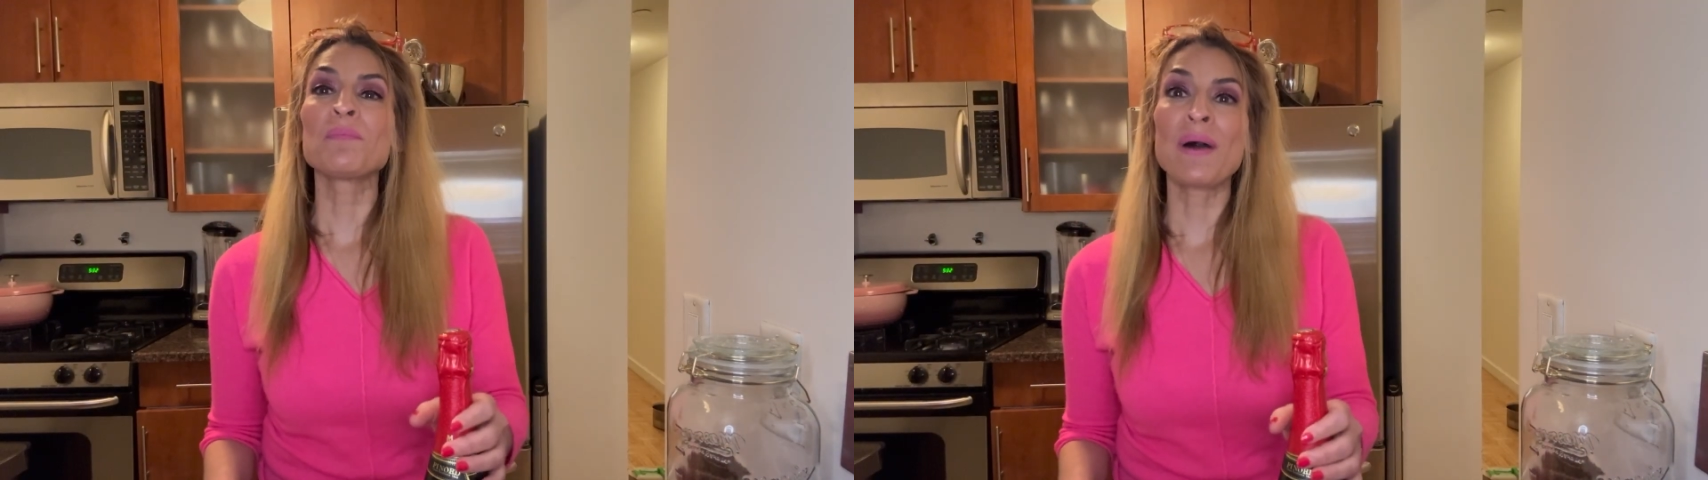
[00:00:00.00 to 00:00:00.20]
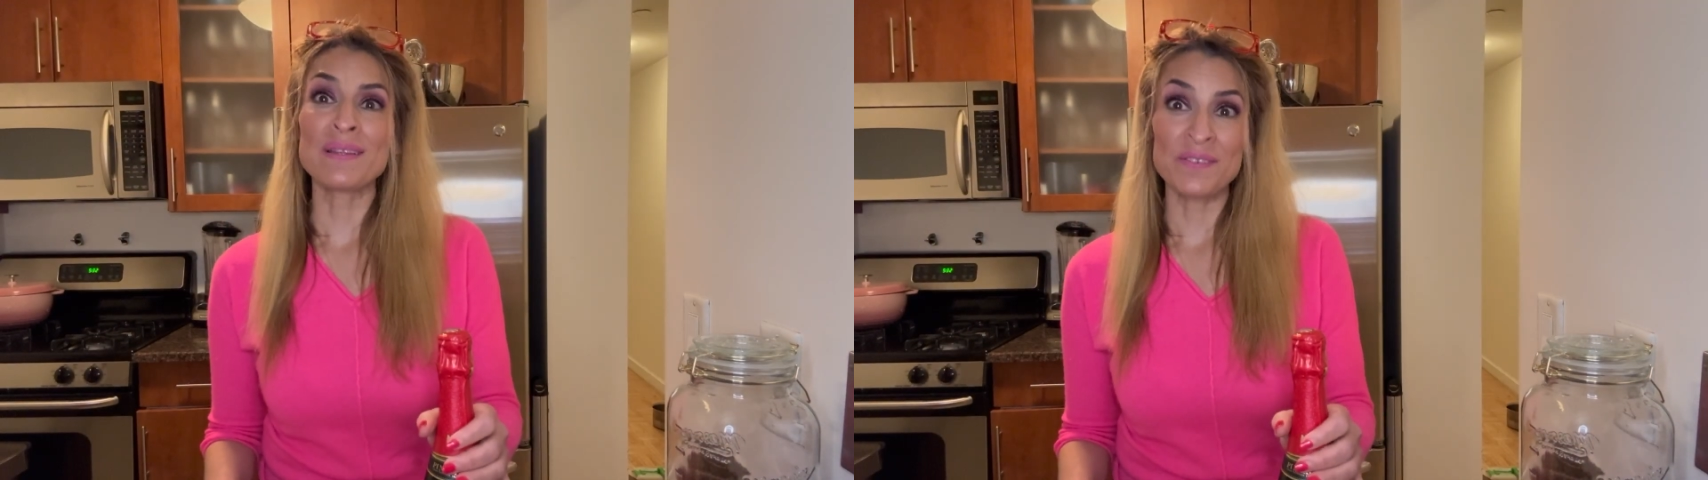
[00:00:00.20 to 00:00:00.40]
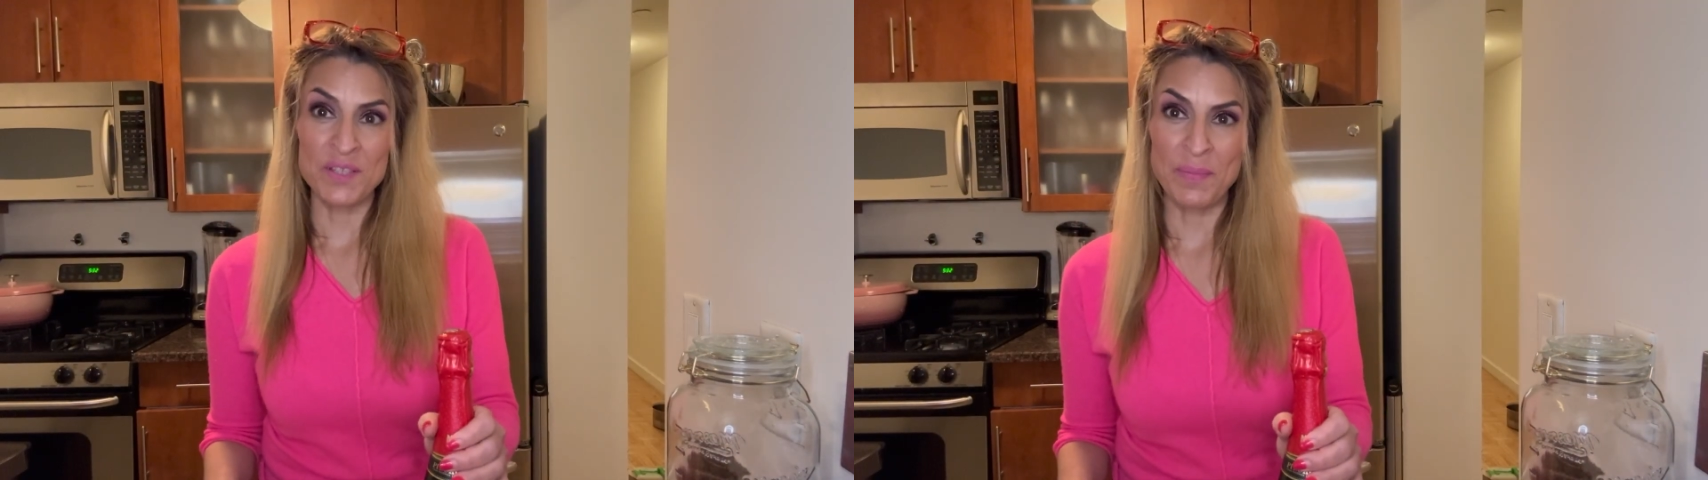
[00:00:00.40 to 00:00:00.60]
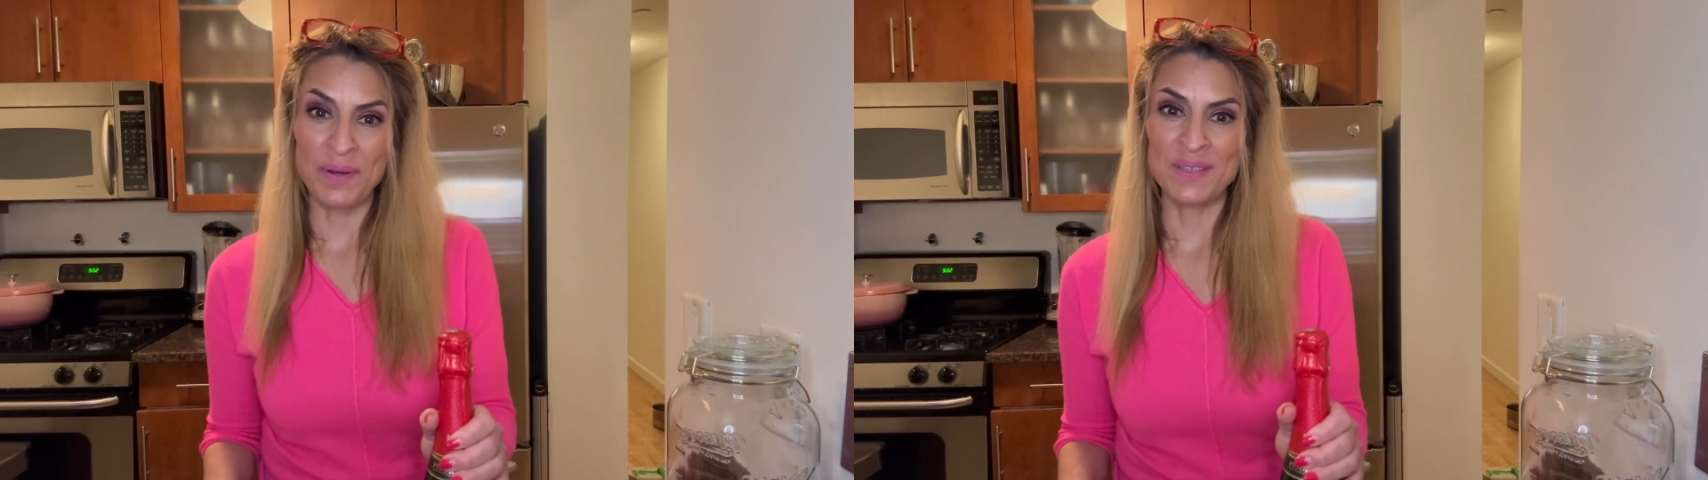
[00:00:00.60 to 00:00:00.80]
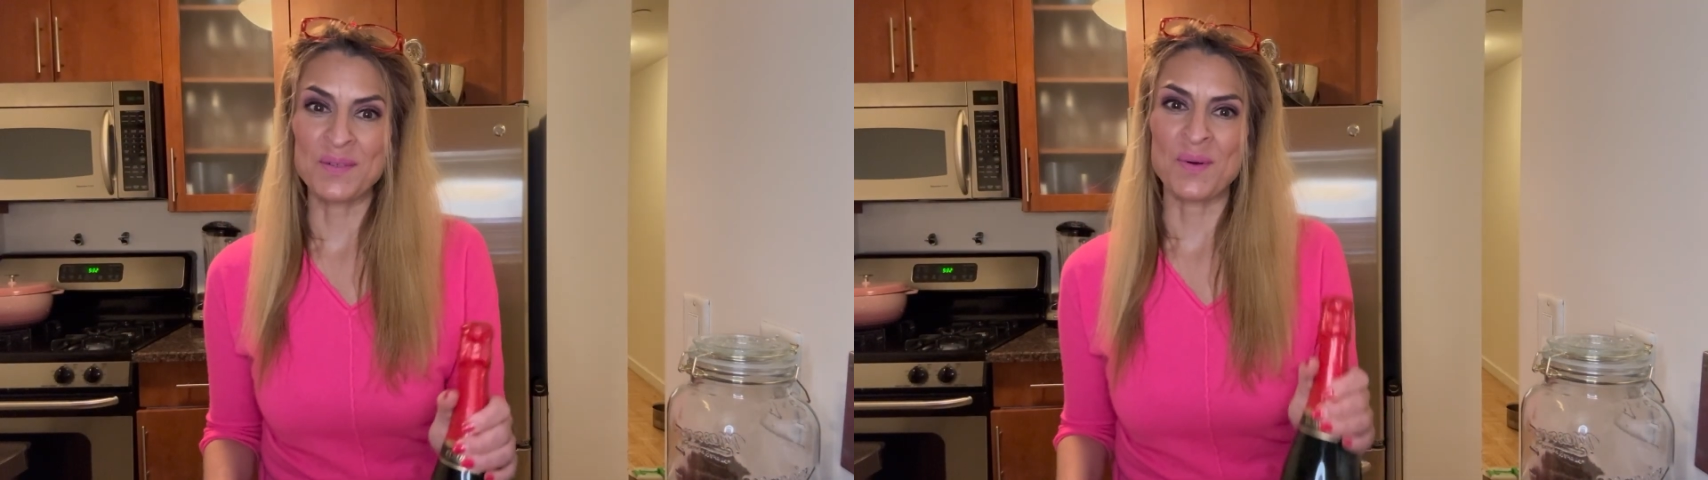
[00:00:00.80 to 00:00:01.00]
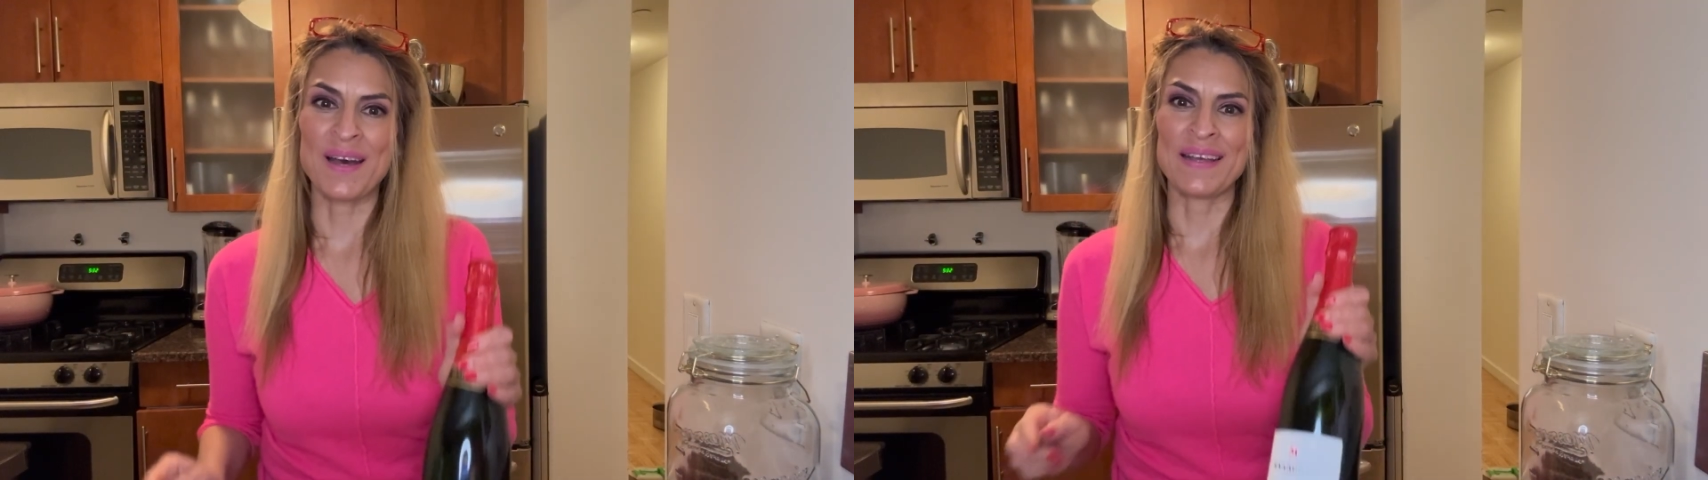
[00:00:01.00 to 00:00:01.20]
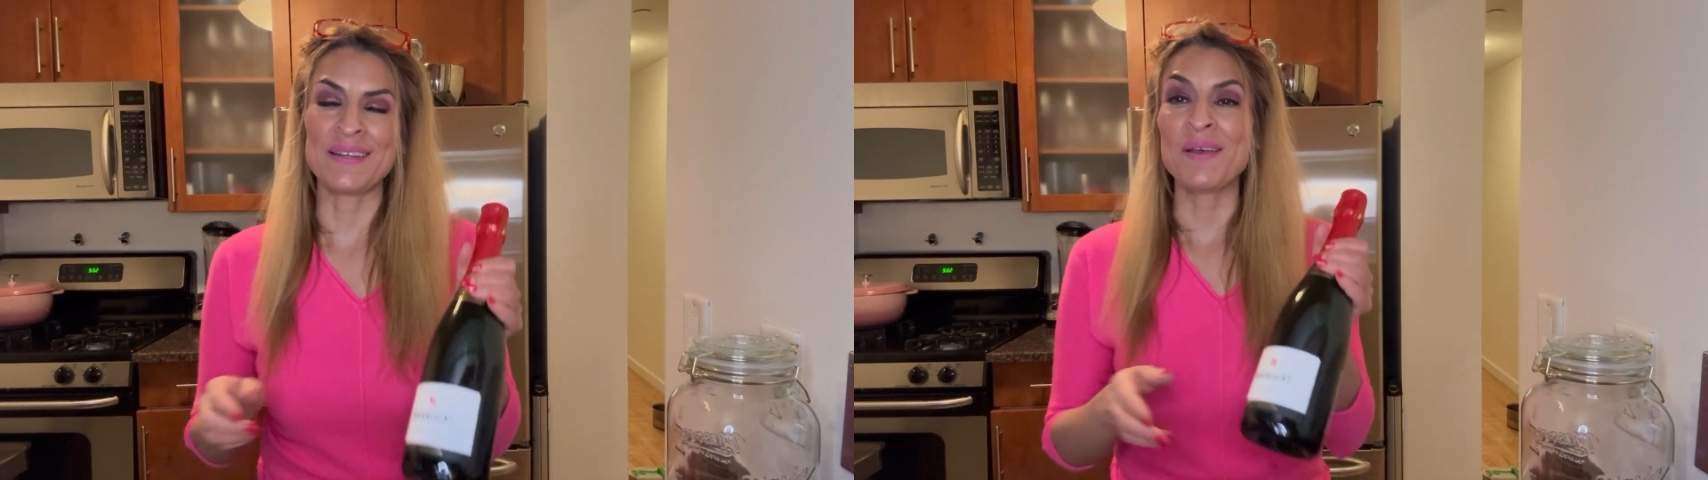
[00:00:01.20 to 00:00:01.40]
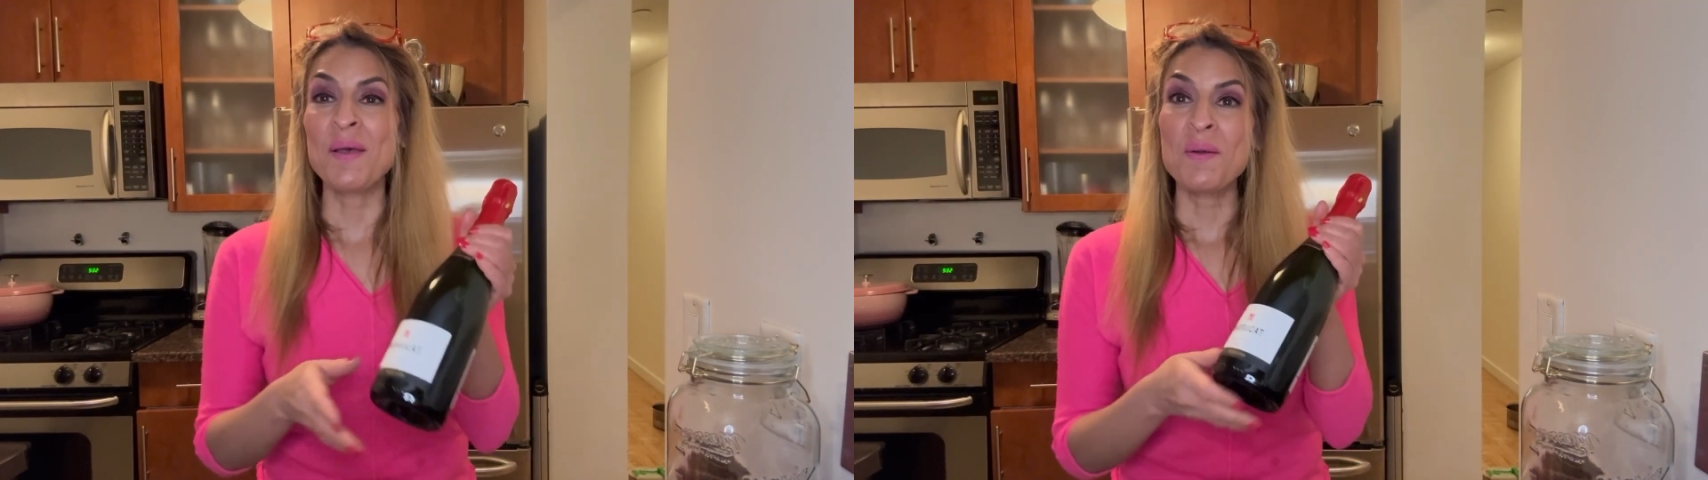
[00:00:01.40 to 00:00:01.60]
bottle of sparkling wine.